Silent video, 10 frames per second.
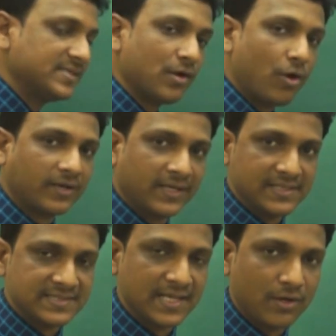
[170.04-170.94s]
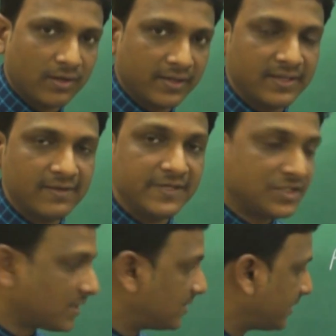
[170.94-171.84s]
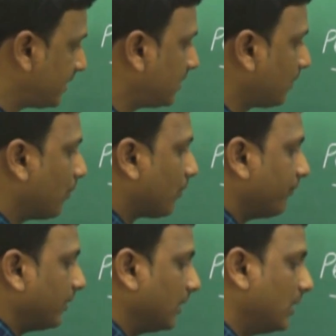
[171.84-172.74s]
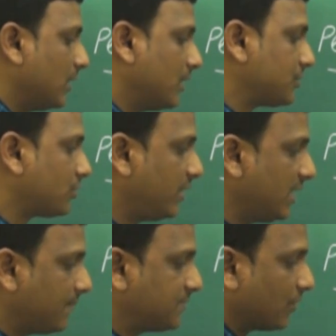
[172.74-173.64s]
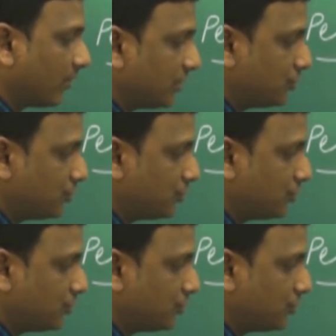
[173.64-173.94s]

is an organelle, cell organelle, which contain the chlorophyll. So he observed, the